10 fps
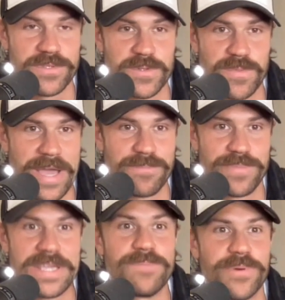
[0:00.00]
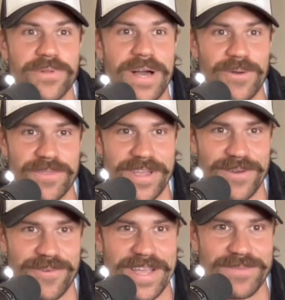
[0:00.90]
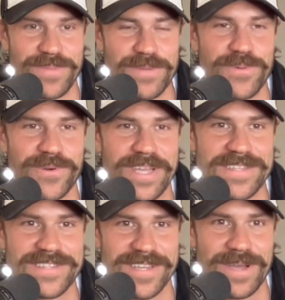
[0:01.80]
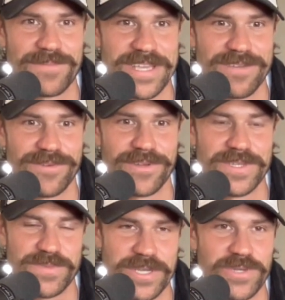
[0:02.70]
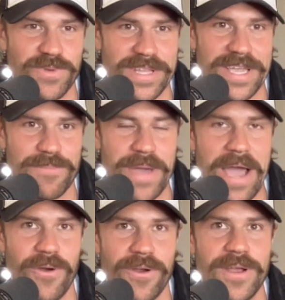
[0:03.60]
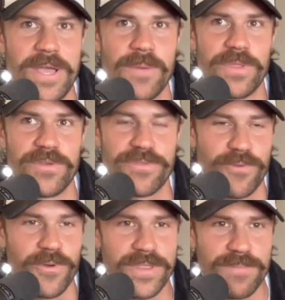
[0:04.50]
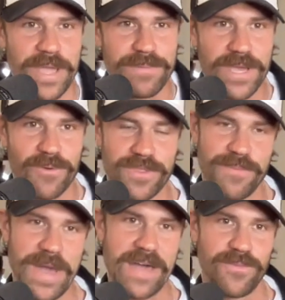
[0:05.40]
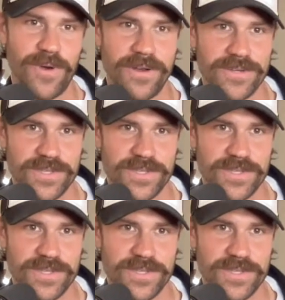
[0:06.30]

There's bad people out there, right? People can succumb to evil, and especially when they get power, but they're throwing the baby out with the bathwater.